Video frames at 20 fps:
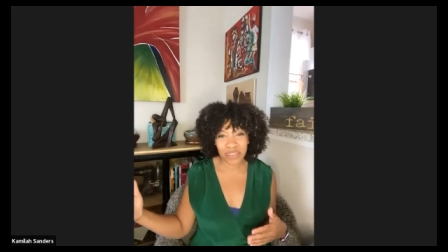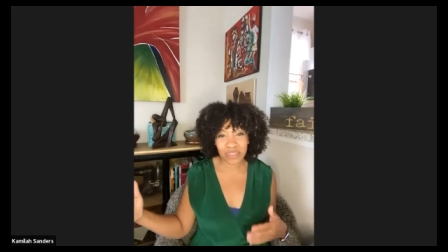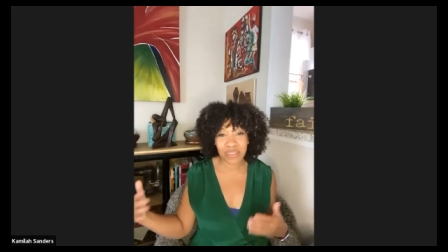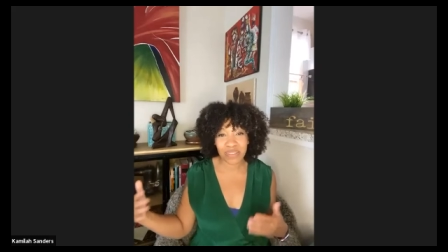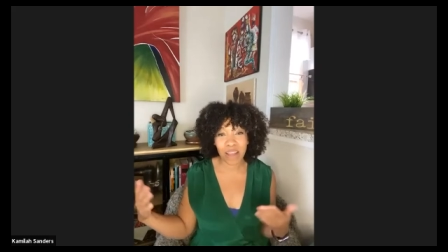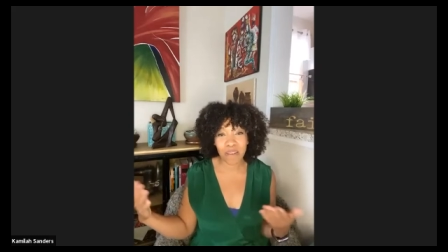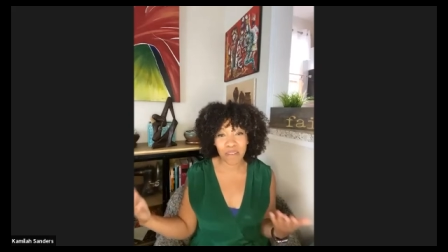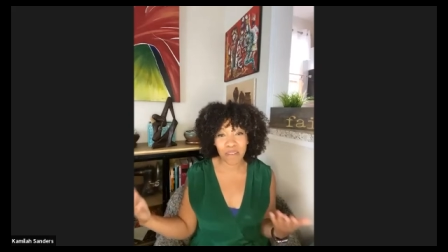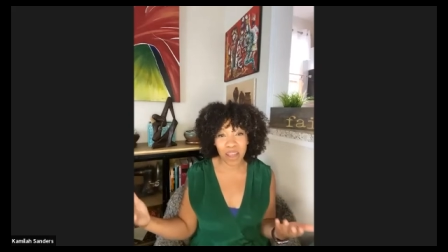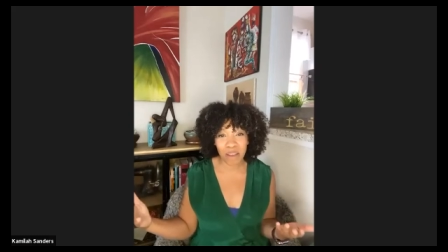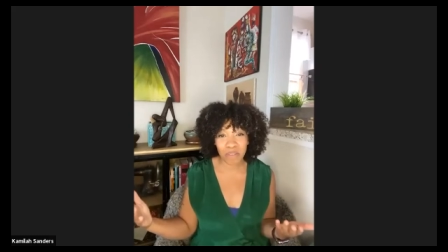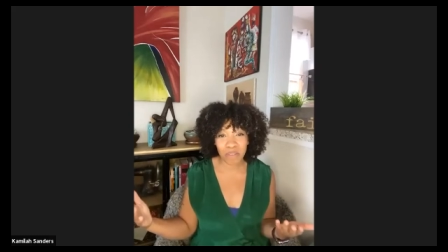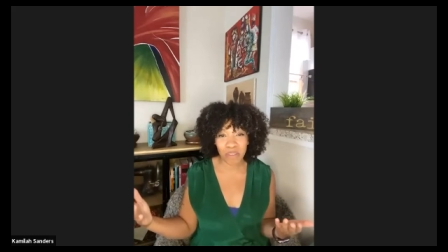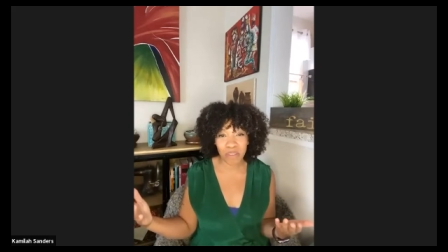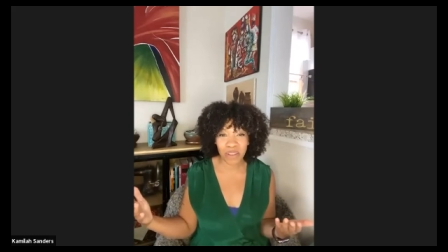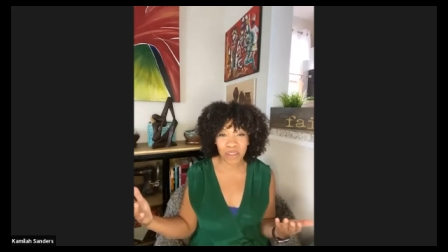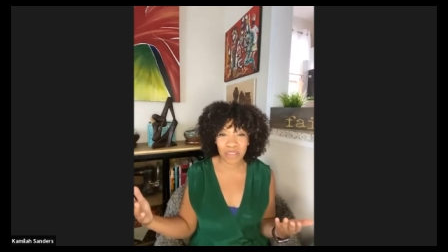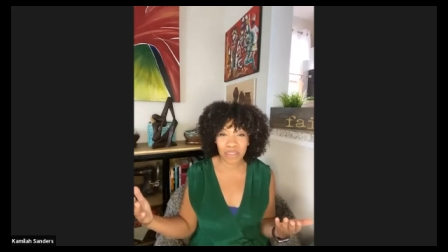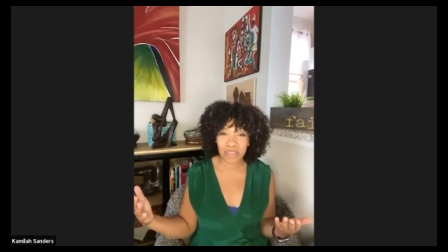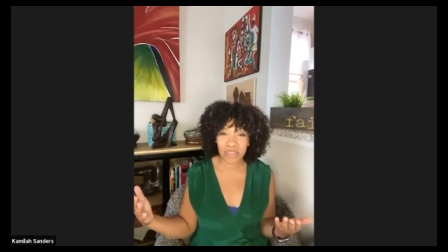Because I've
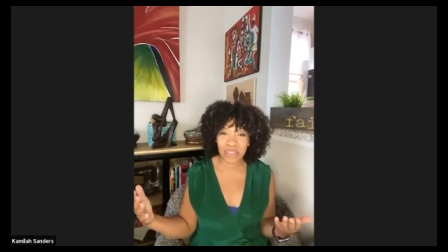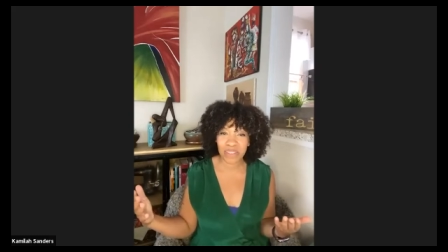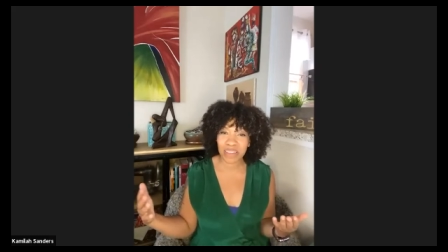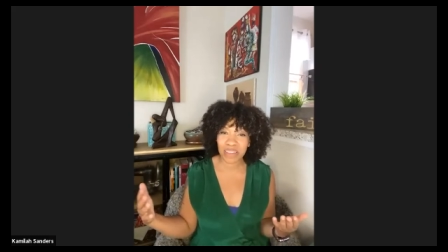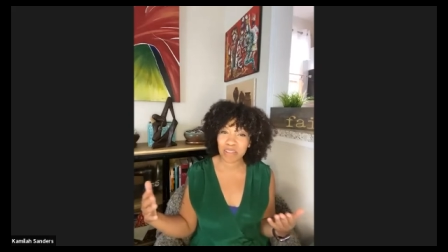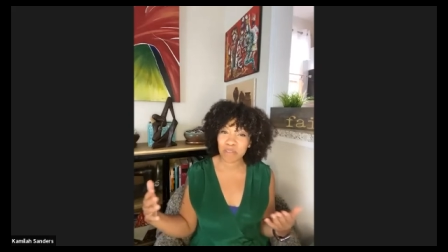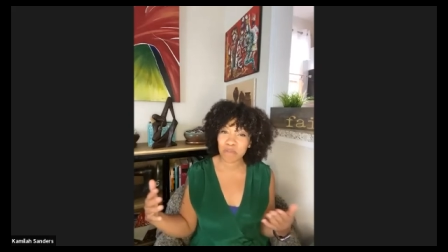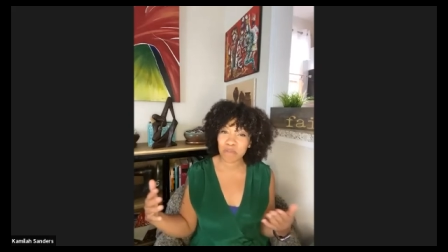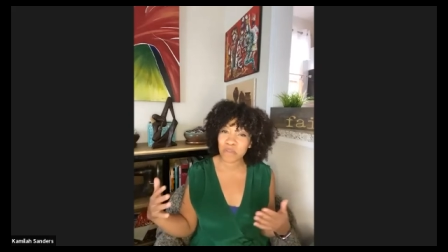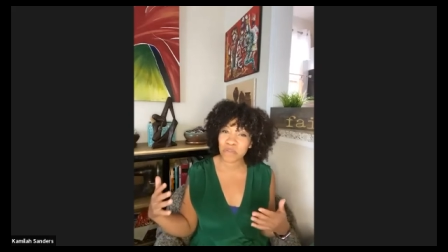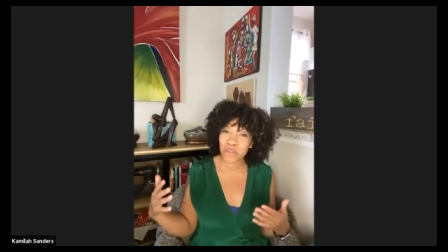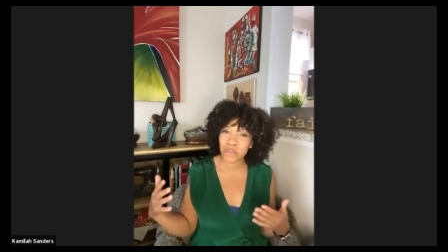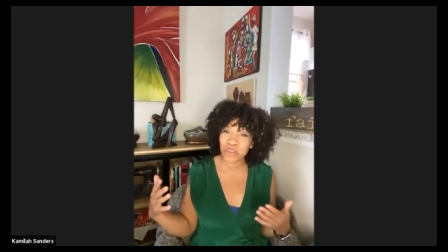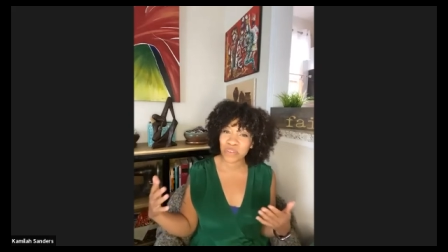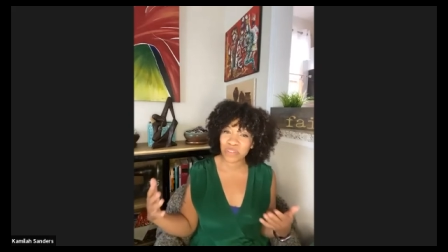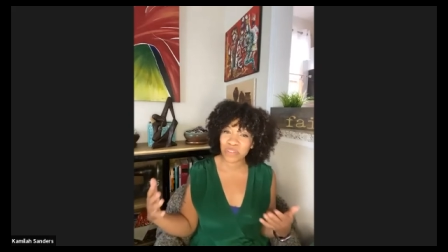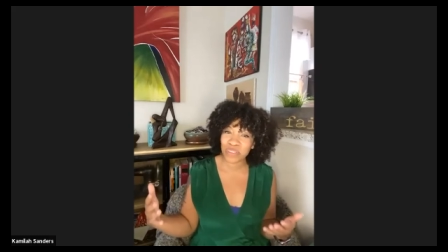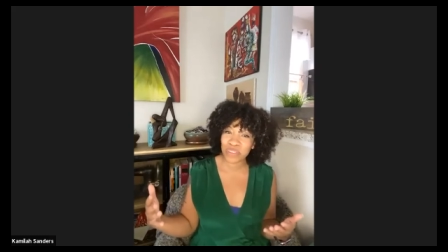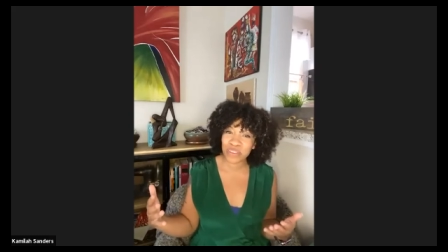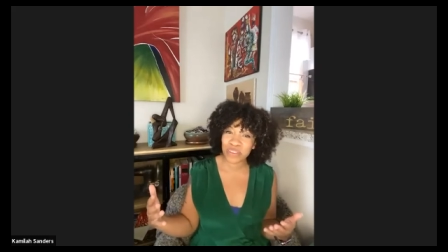taught some things
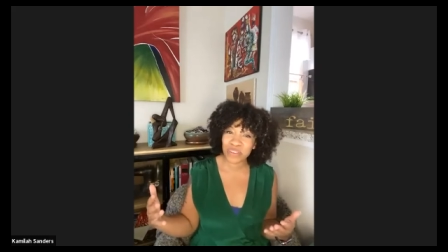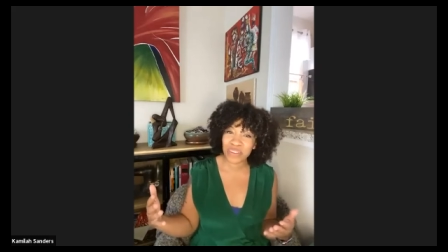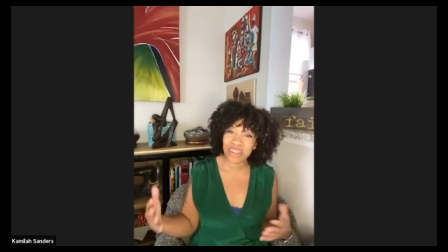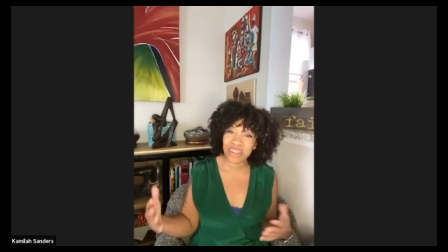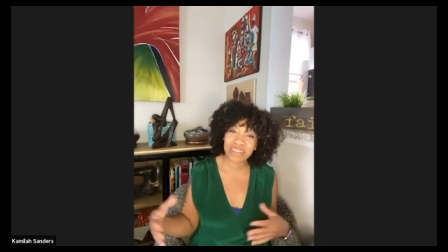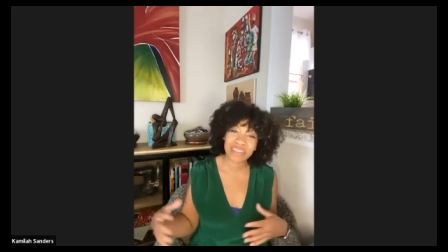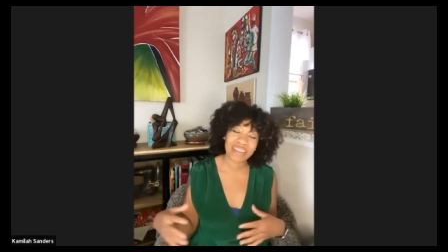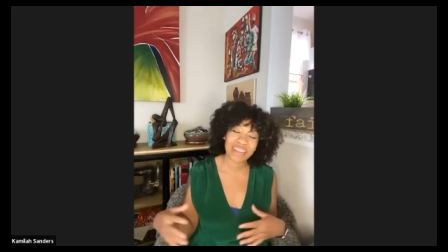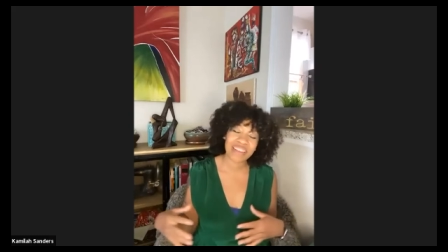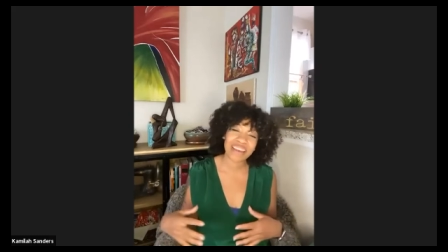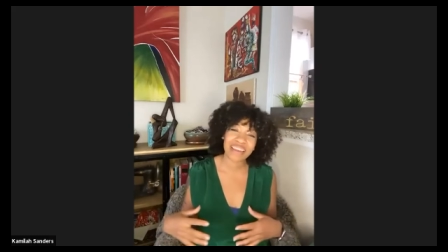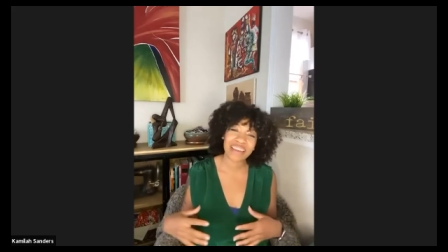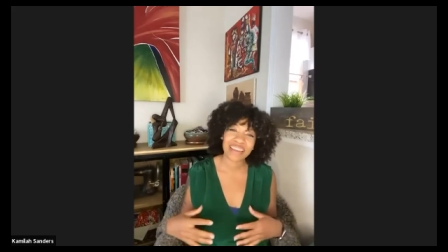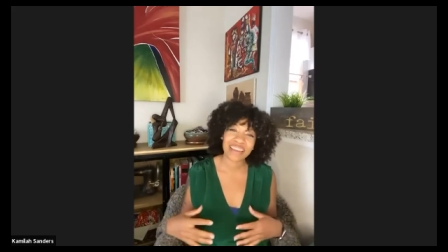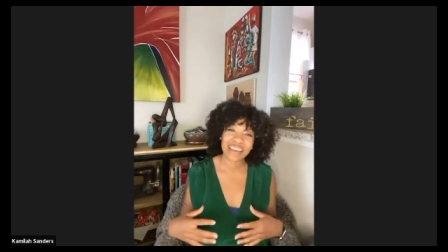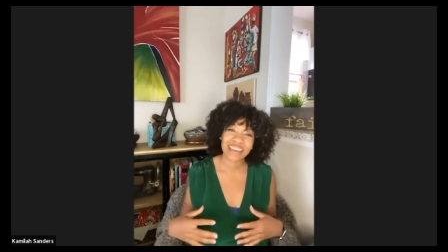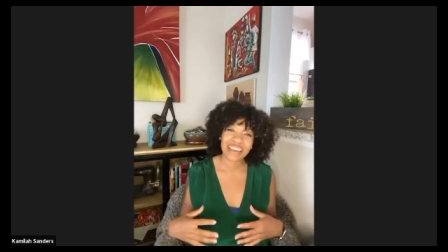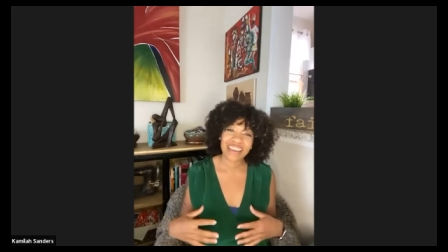before too, and it's like